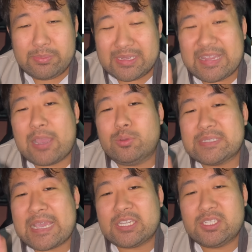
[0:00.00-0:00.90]
but that was
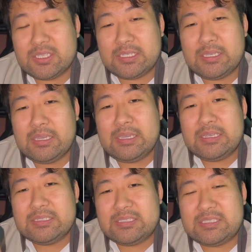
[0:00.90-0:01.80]
actually
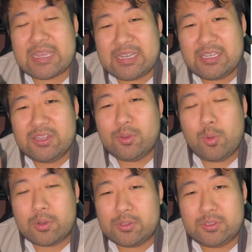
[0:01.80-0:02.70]
send the
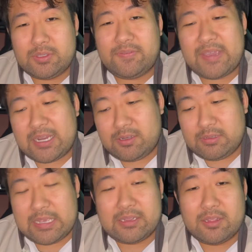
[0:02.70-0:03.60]
order to the
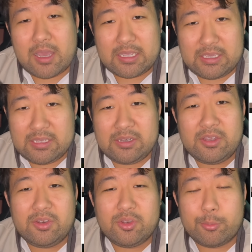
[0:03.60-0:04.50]
factory and lock in,
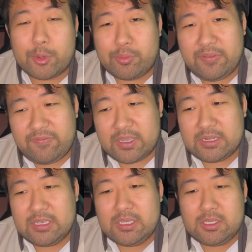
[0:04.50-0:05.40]
no more refund.
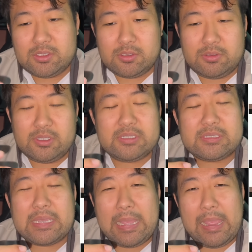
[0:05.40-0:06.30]
So there's
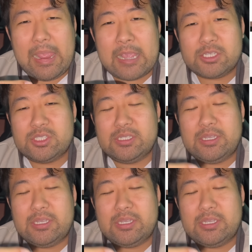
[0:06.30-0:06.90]
actually